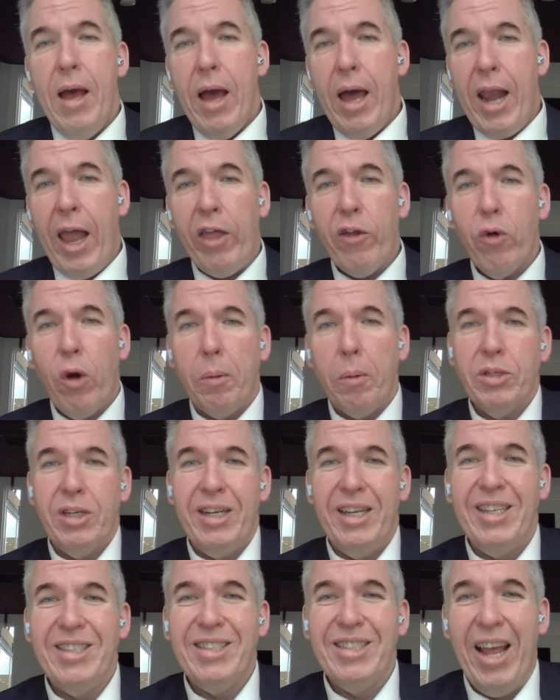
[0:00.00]
Another
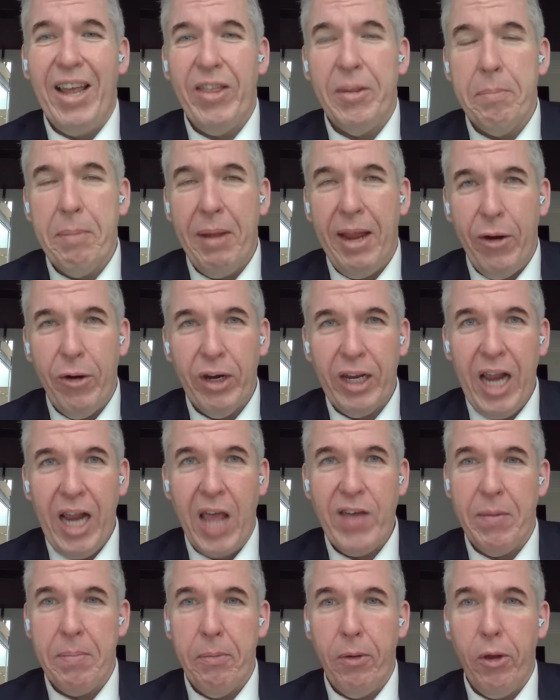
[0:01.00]
option is that the parent can
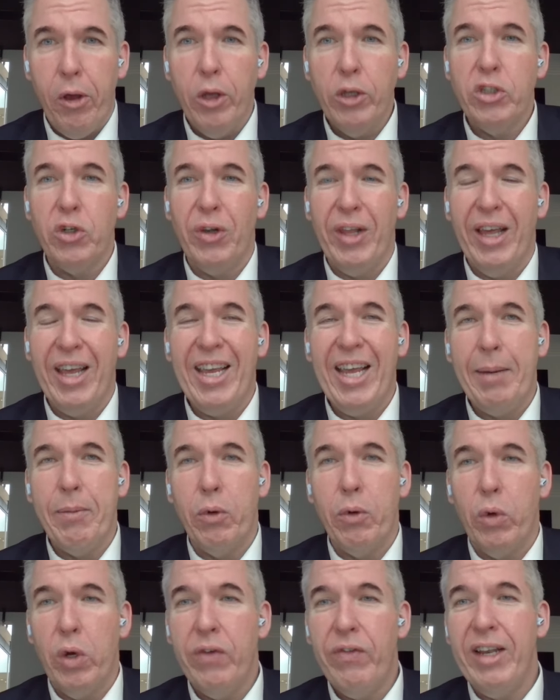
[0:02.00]
have a personal income
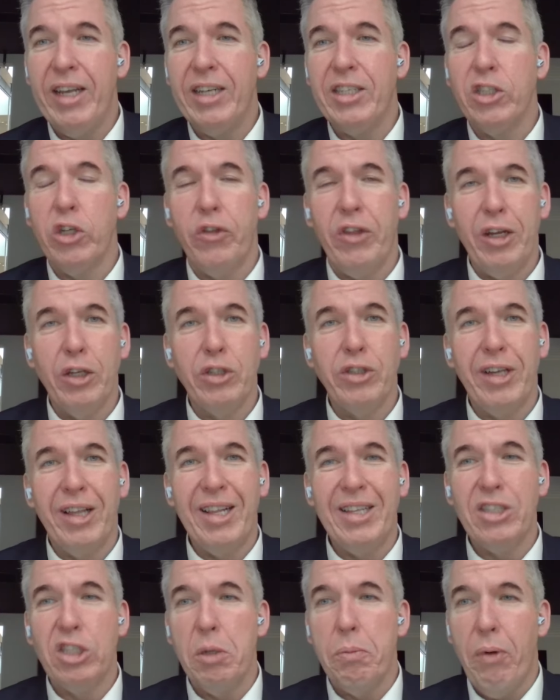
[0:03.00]
equivalent to the New
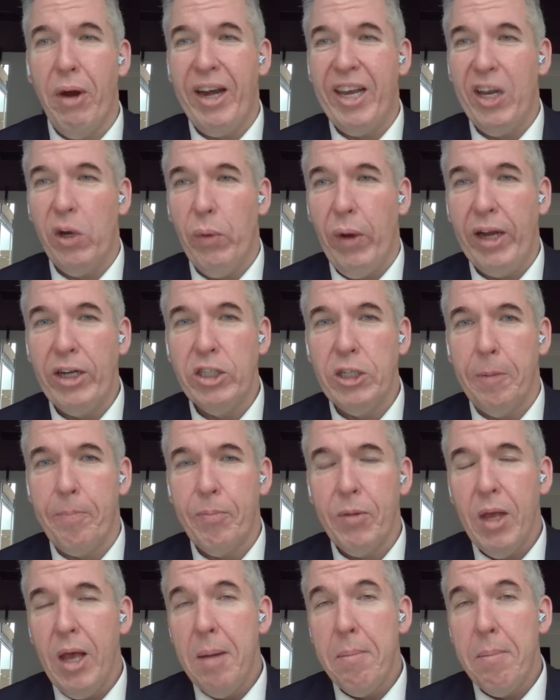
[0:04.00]
Zealand superannuation,